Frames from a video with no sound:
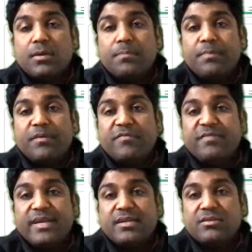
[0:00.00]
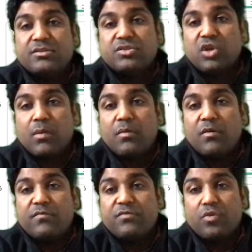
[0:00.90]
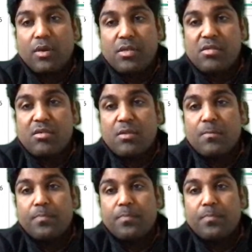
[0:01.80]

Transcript: a perfect storm of choice.